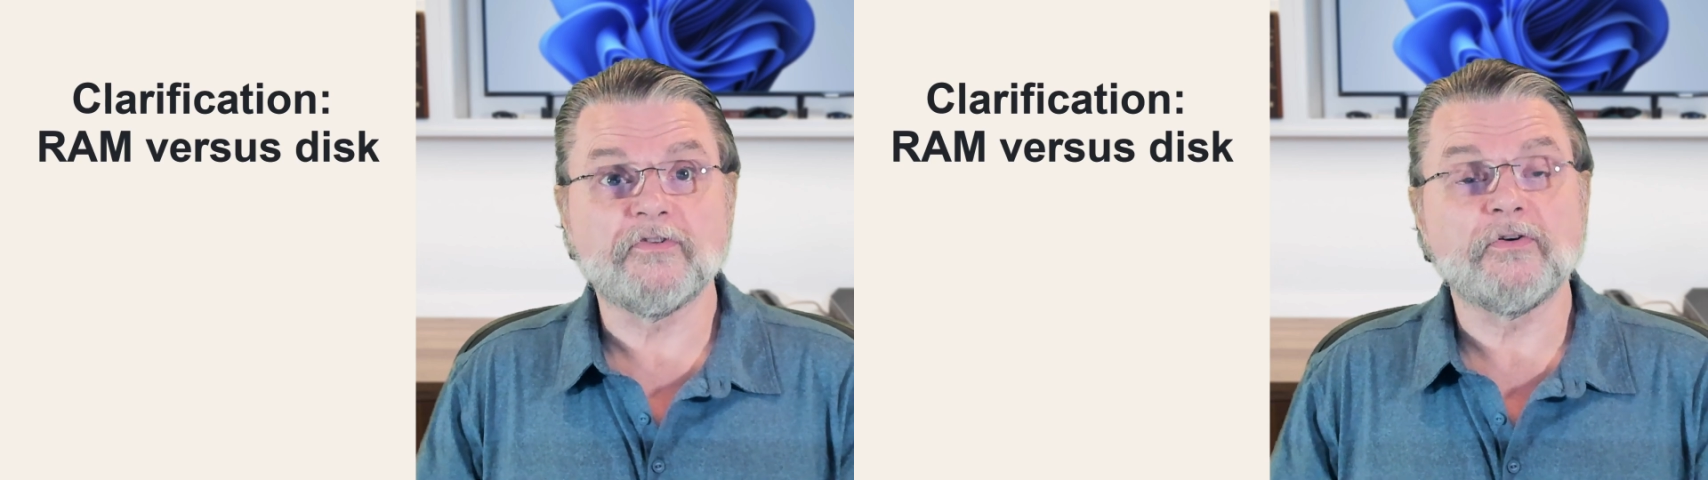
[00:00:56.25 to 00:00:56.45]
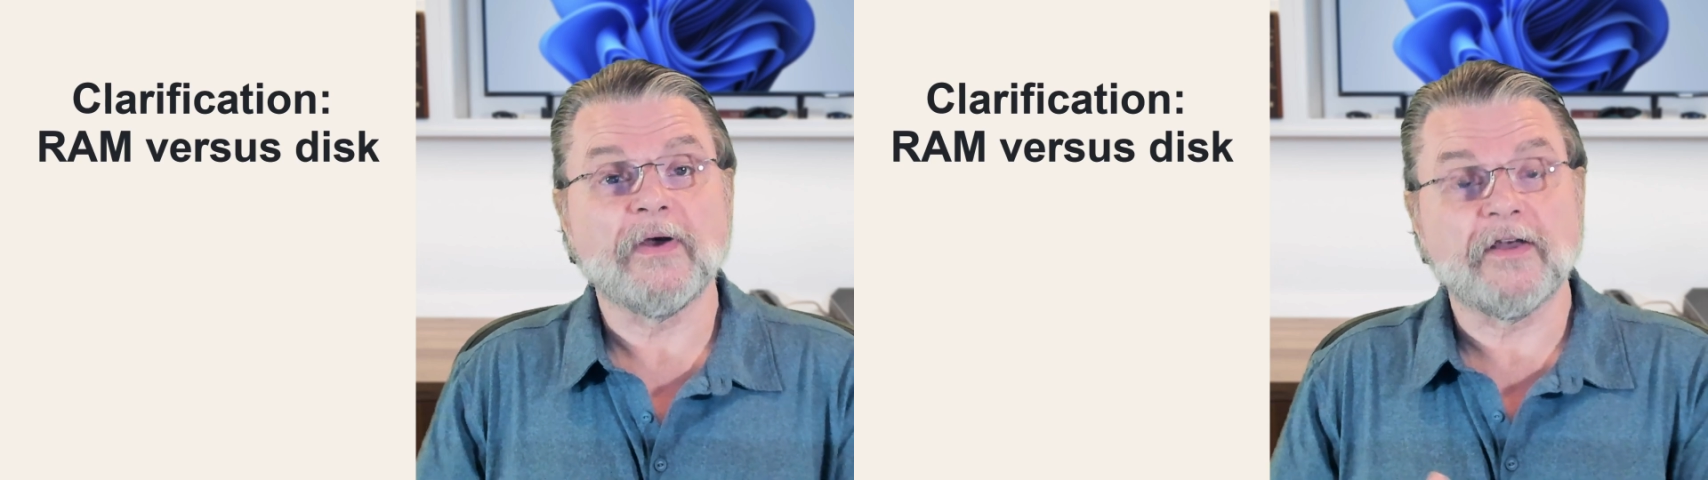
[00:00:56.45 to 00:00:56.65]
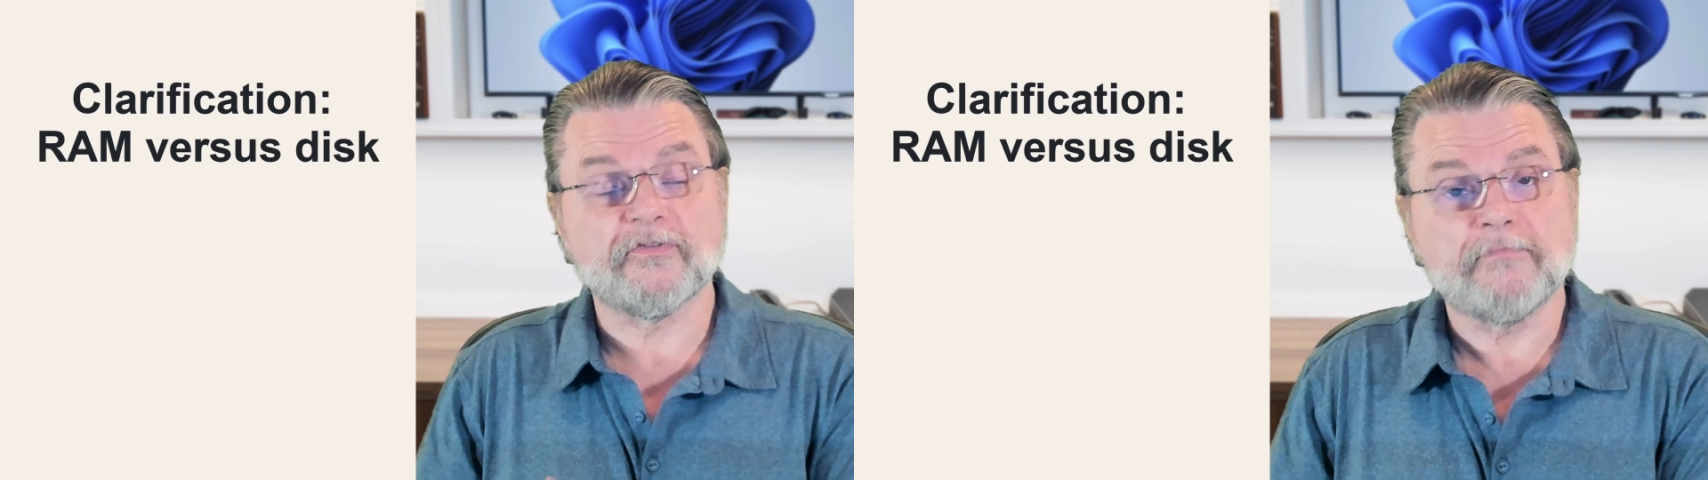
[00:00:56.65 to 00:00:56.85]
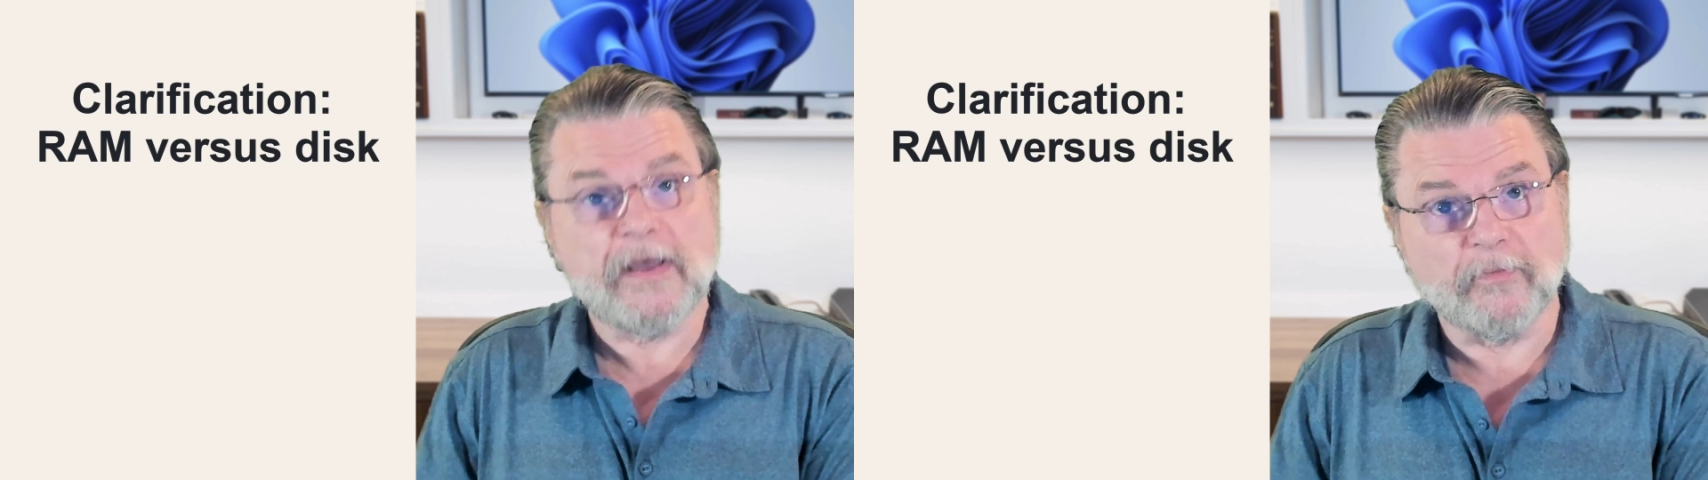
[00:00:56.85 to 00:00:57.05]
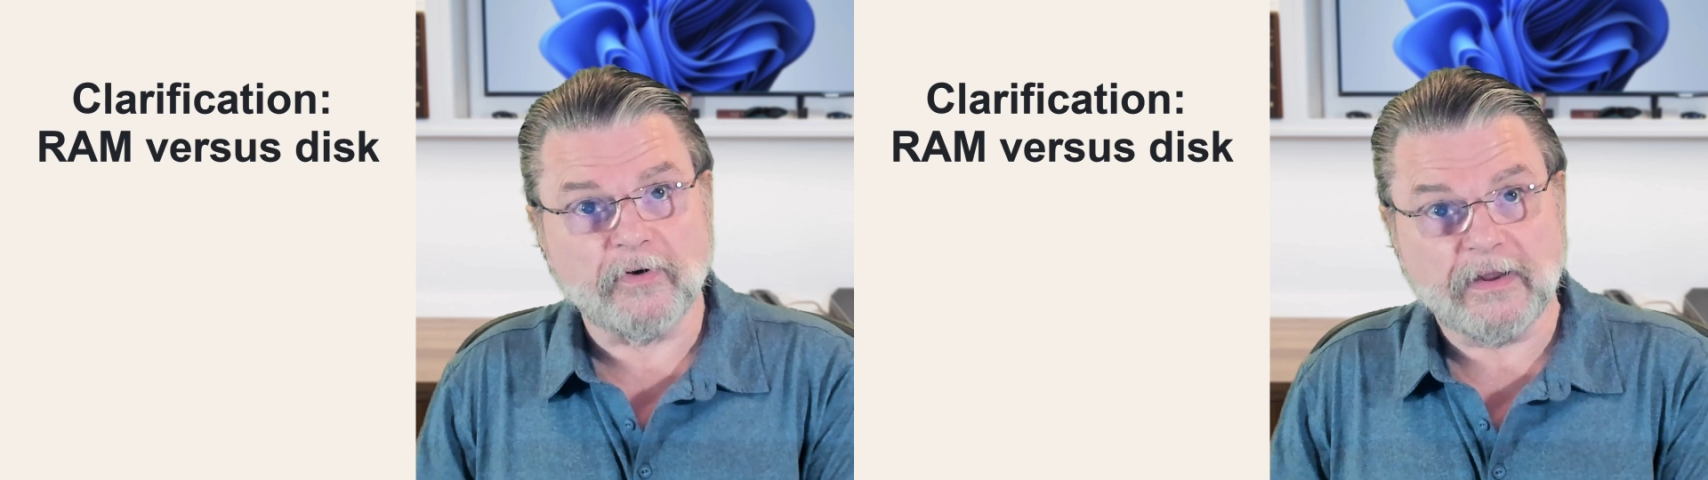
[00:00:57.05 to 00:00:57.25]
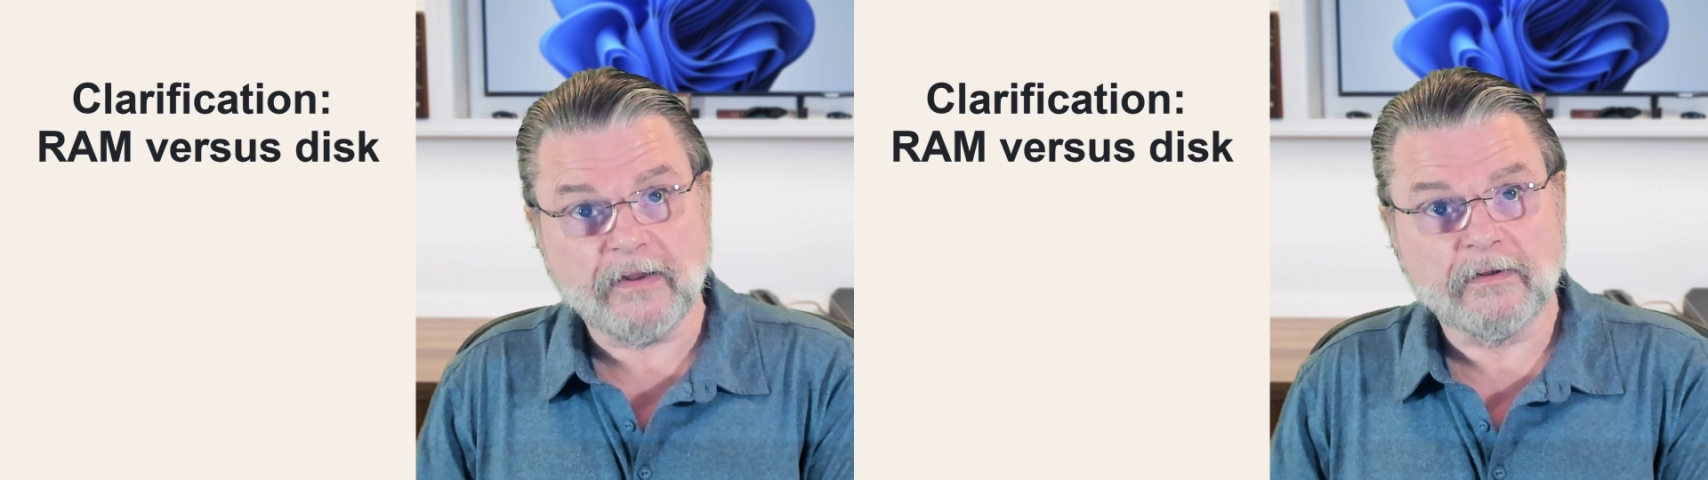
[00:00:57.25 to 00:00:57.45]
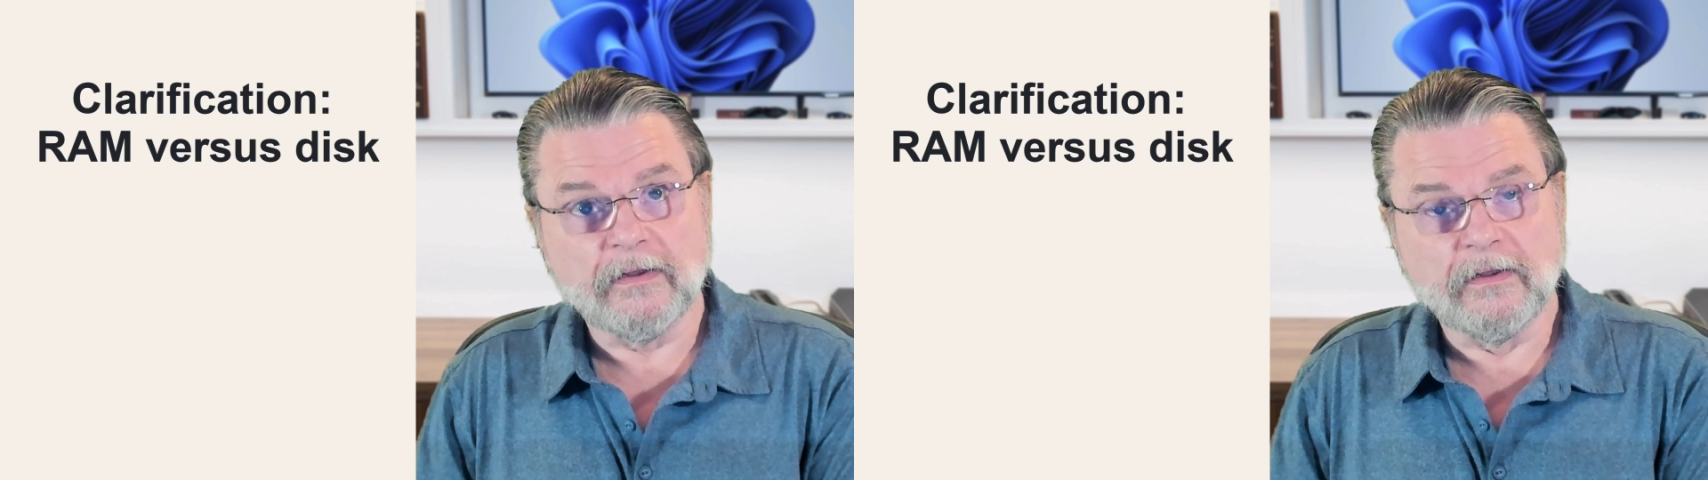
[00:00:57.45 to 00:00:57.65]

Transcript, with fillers: to as memory